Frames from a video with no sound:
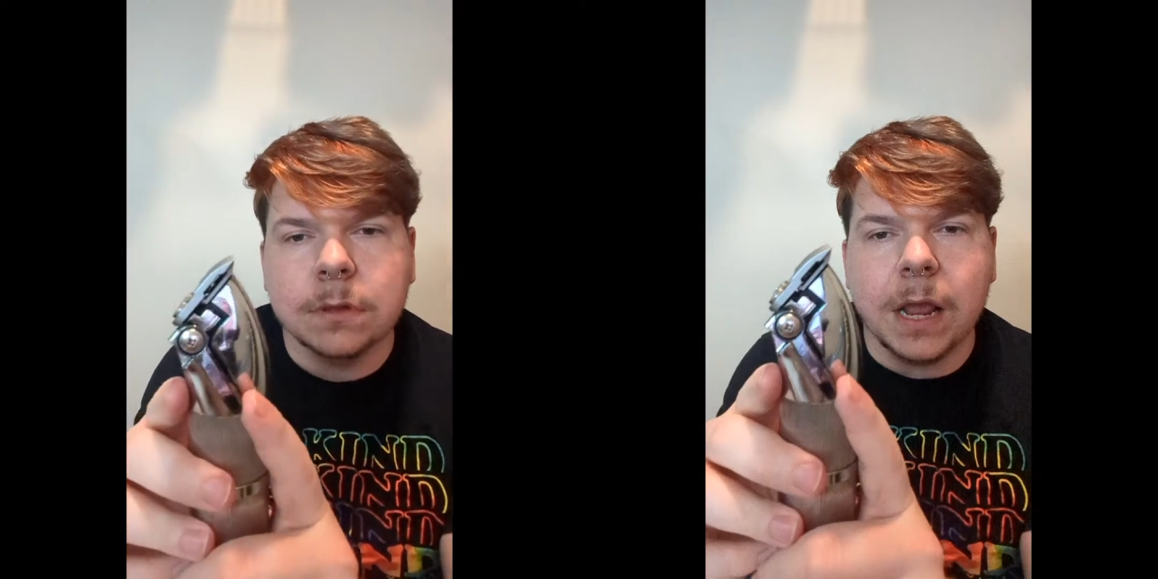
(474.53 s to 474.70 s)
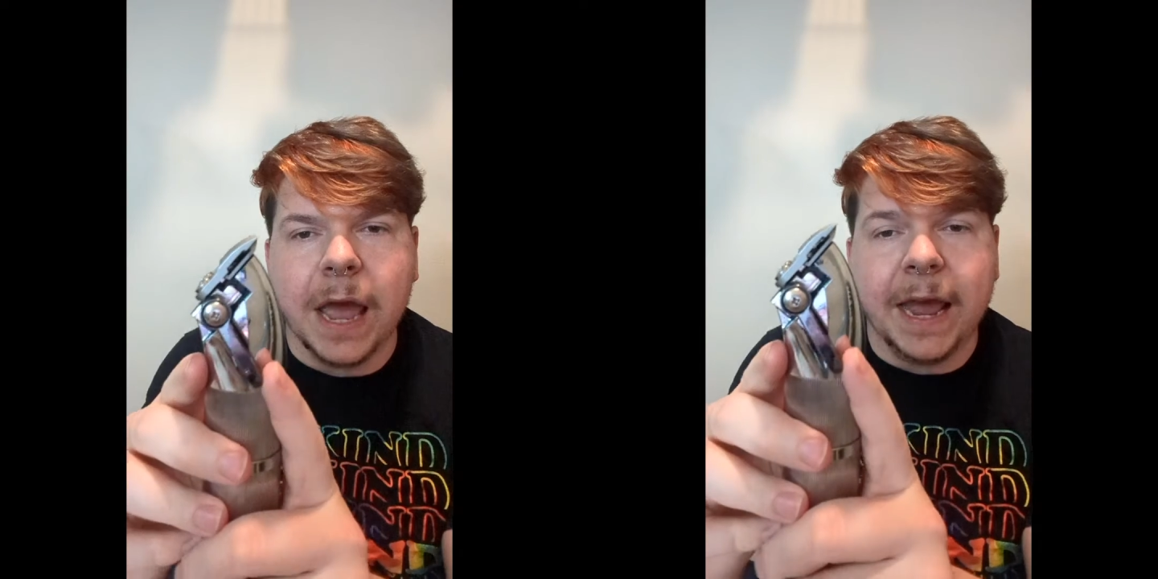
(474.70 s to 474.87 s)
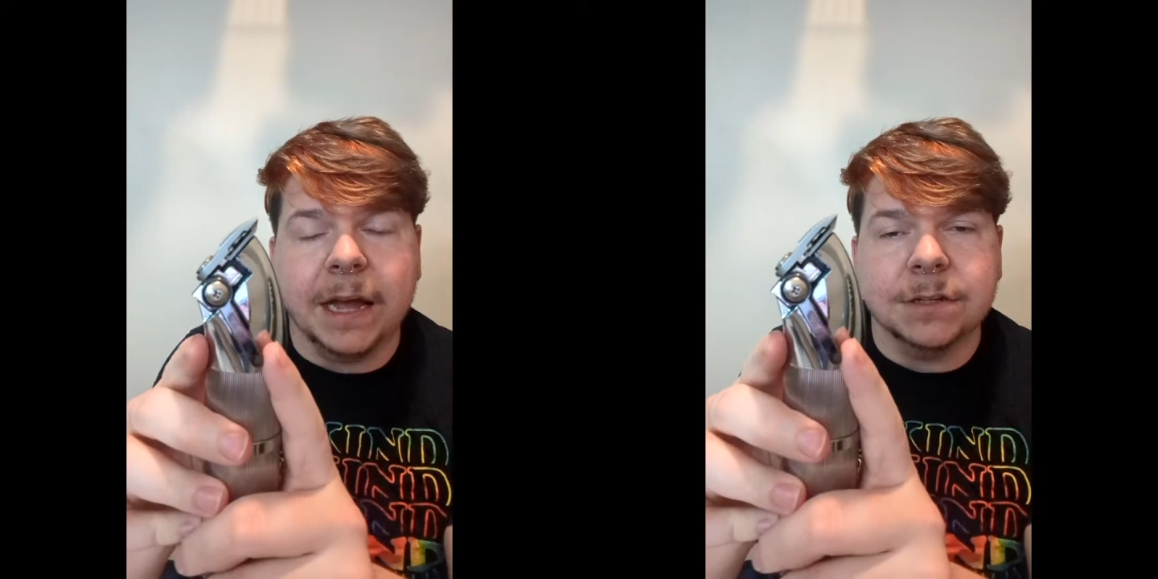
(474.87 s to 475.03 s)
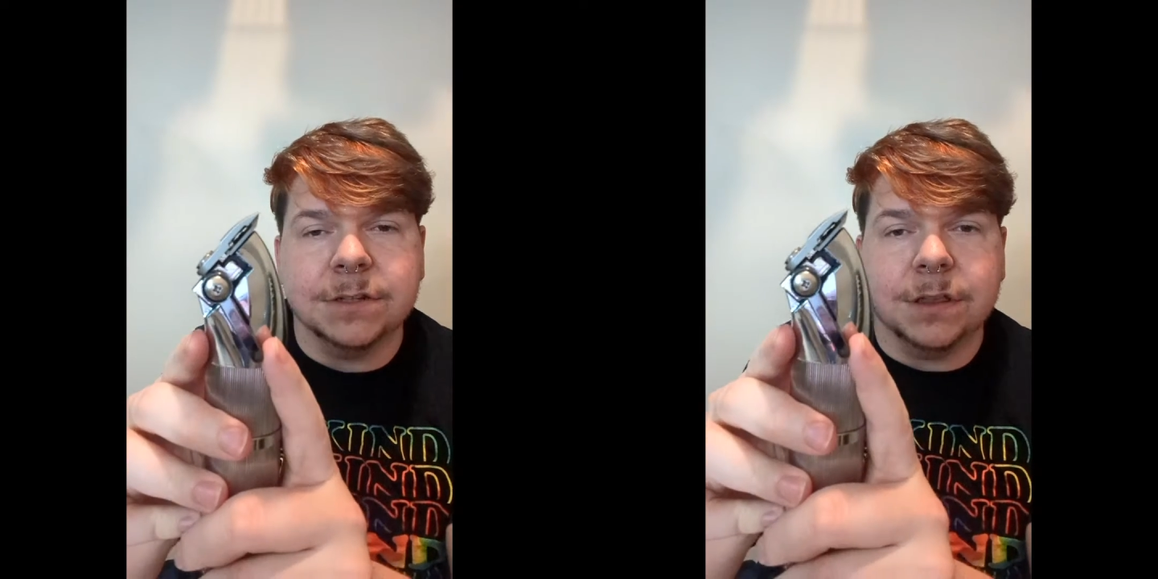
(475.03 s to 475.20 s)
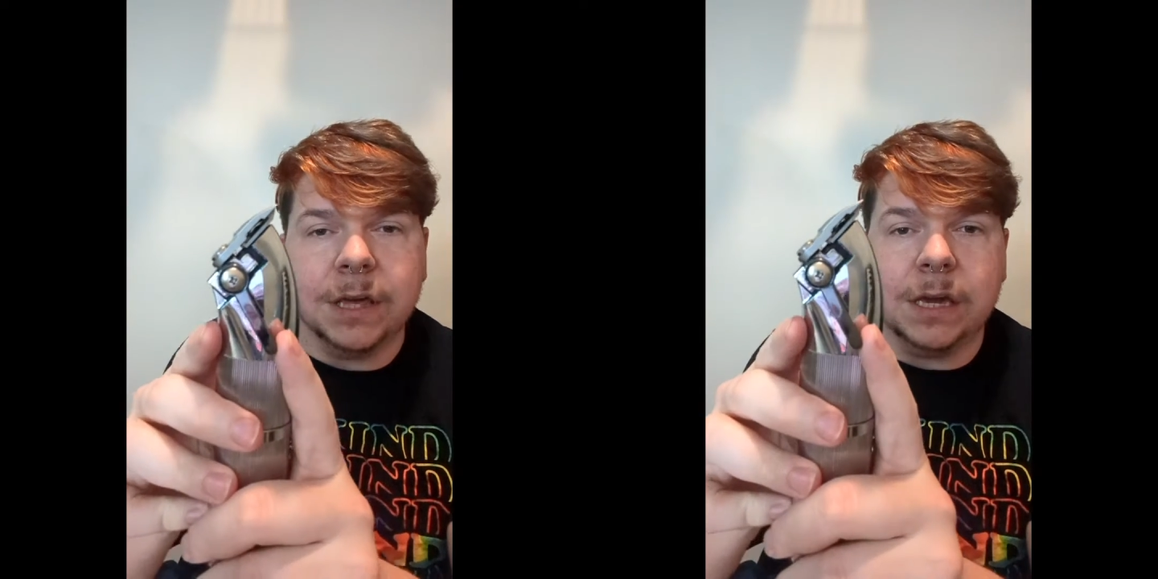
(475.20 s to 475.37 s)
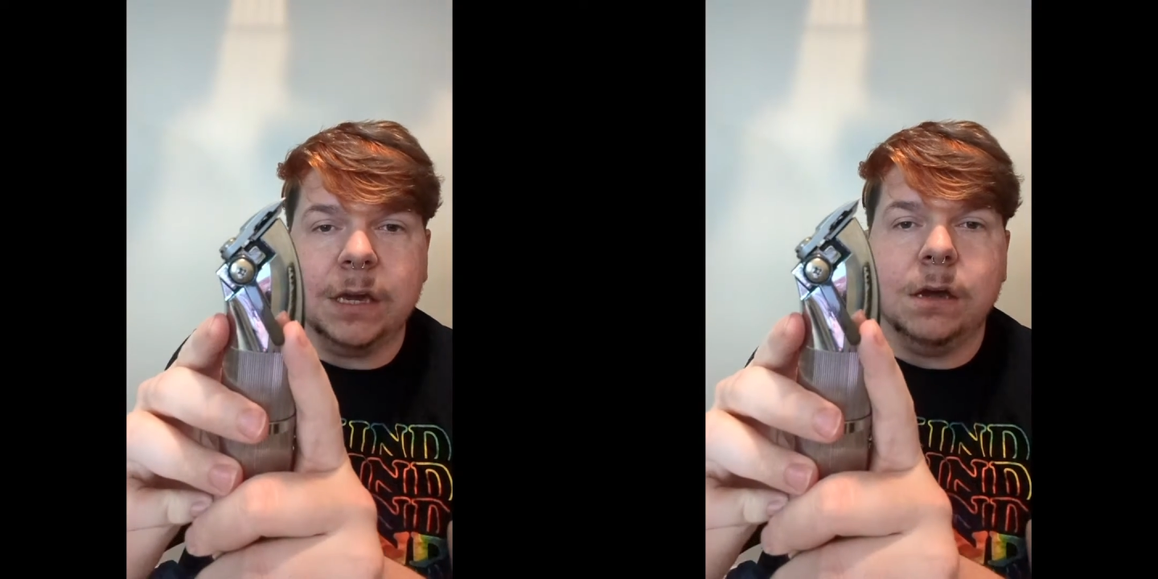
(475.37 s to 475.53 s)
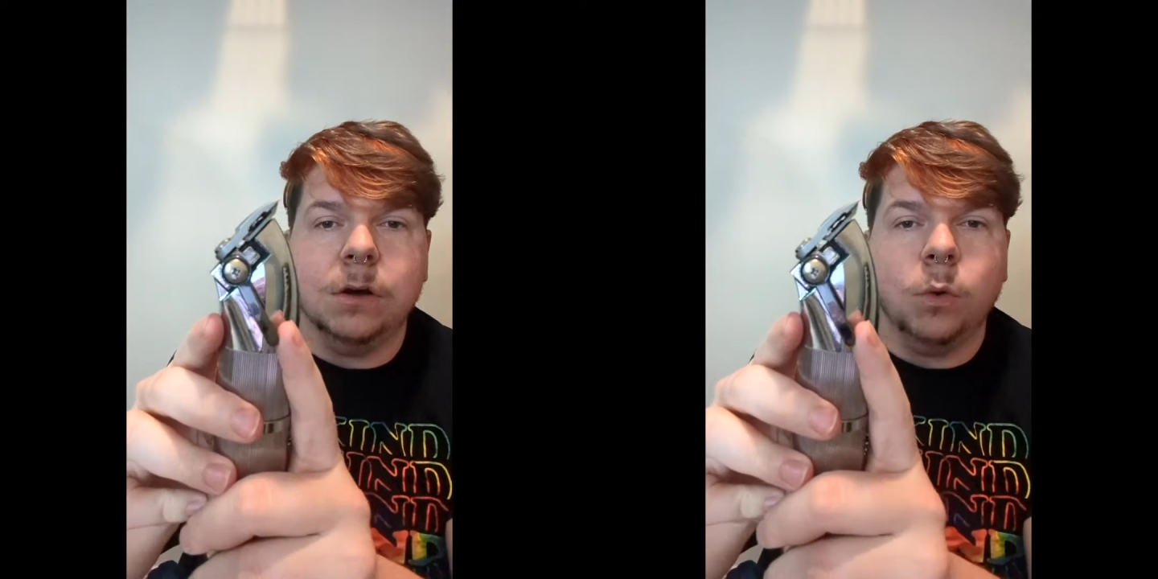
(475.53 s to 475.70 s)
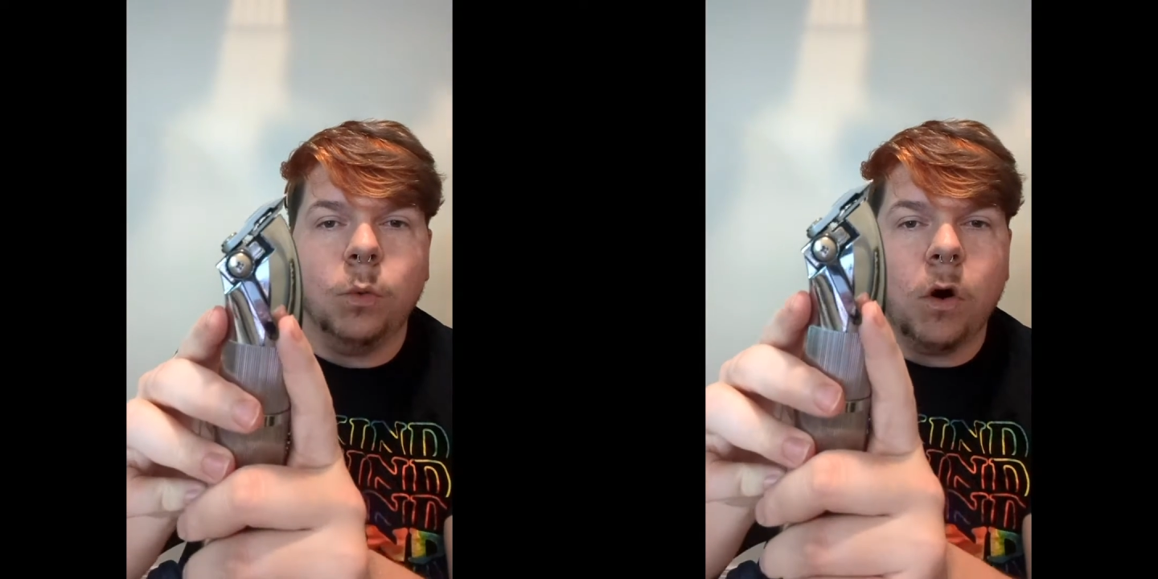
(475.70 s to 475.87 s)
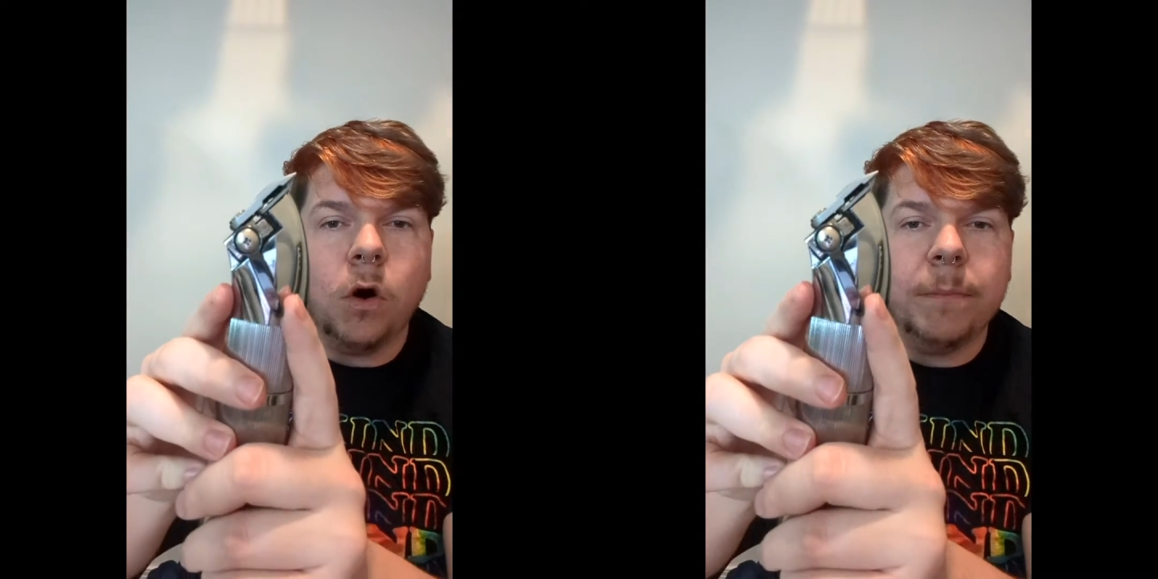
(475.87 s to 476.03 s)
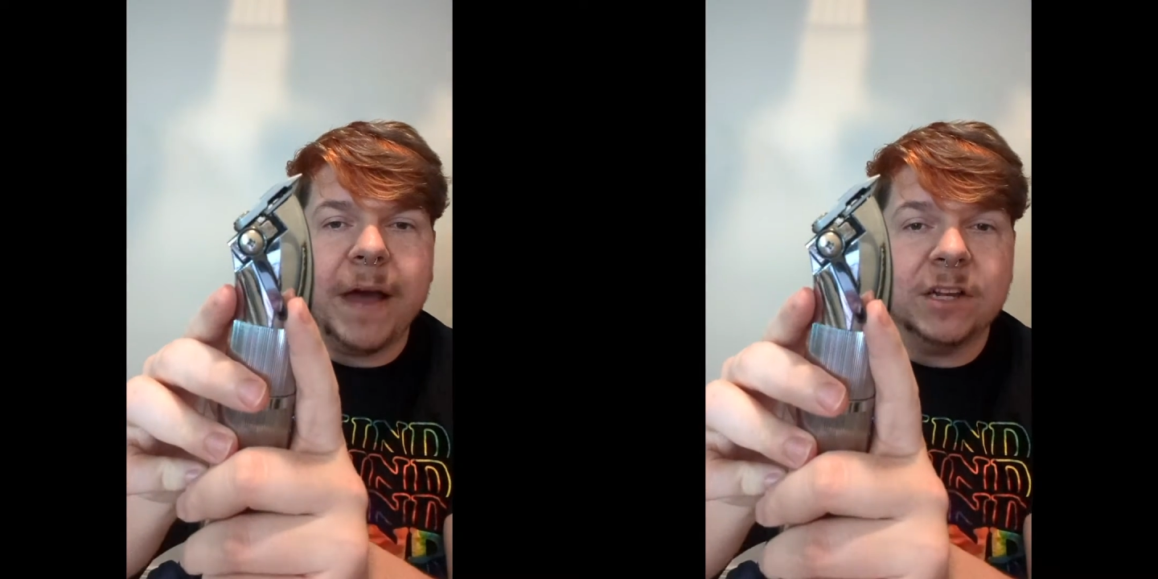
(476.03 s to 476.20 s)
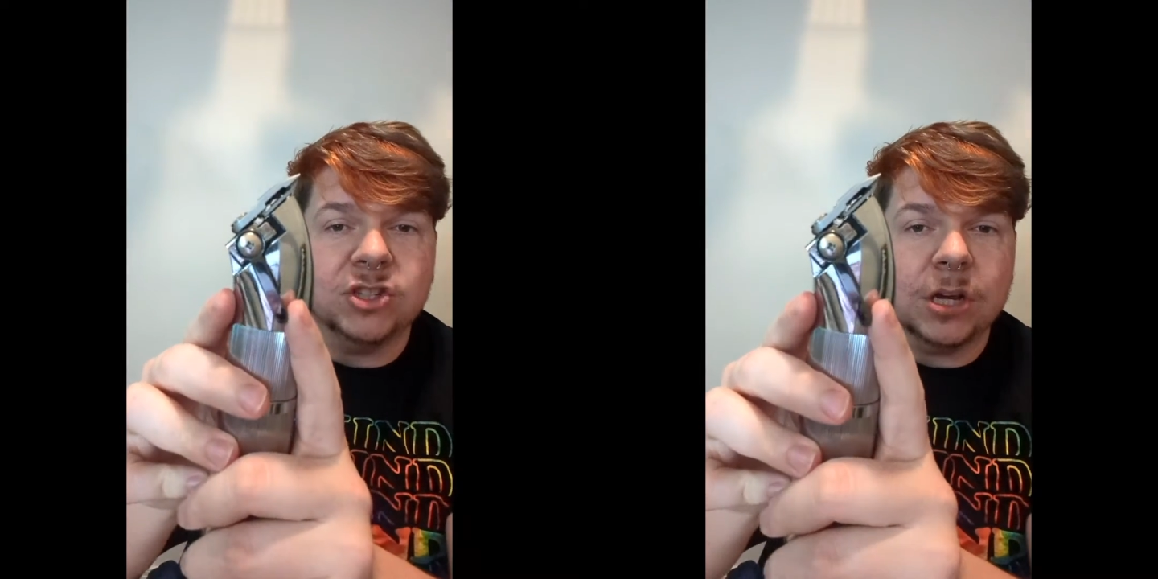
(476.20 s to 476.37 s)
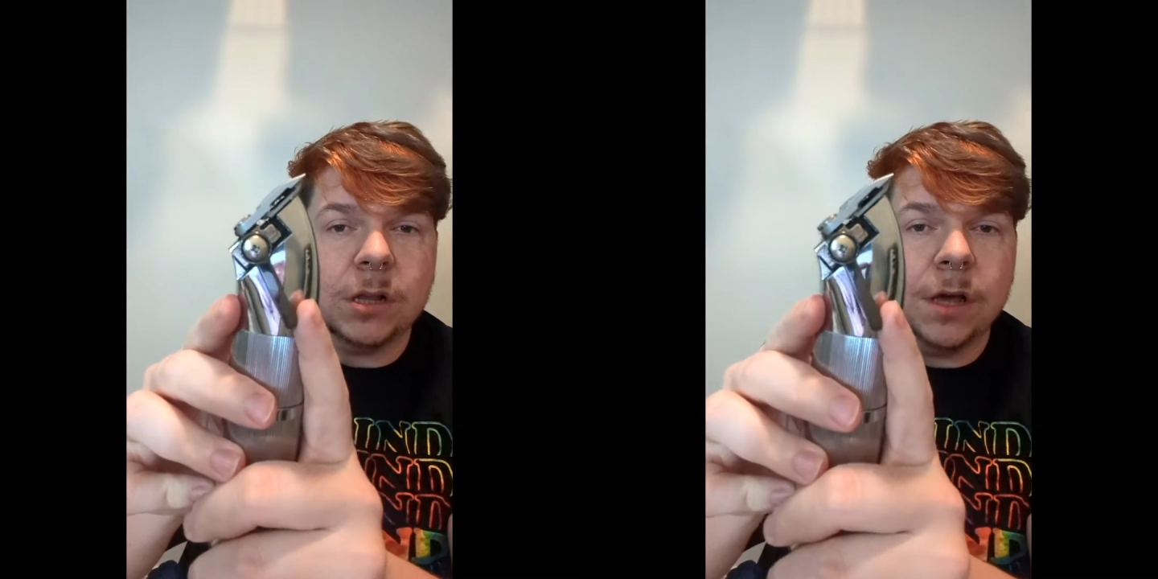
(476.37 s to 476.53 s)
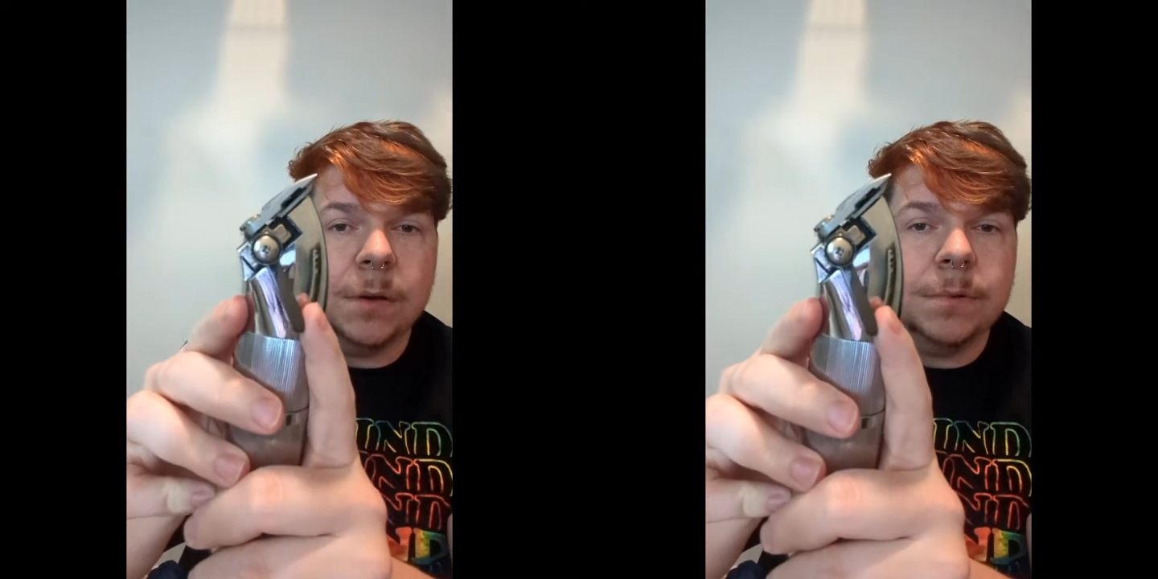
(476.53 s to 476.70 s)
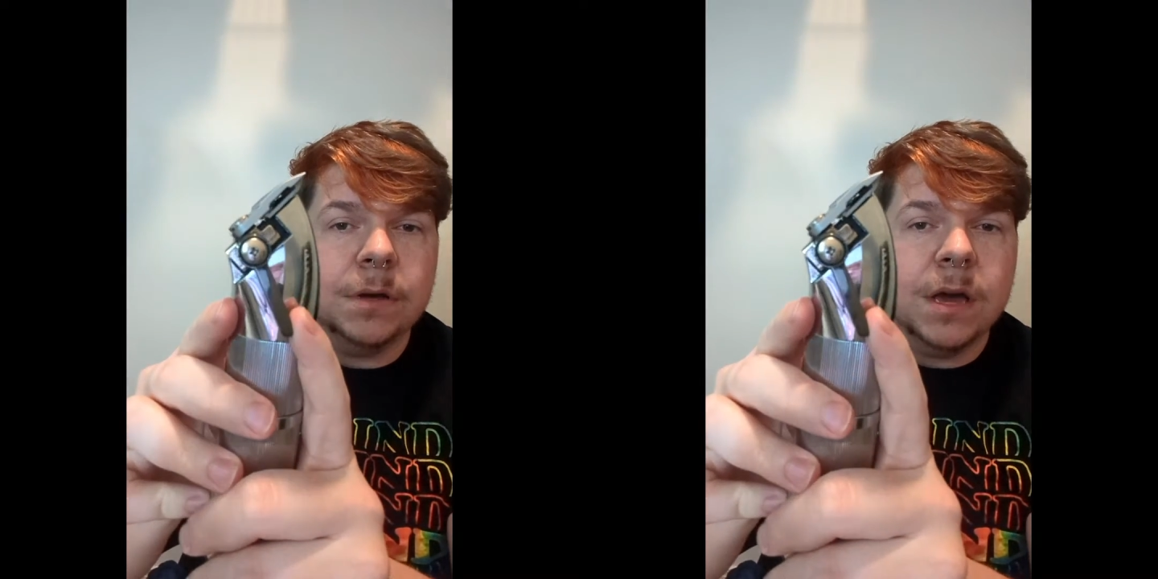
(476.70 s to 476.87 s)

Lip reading: and the Wall magic clip,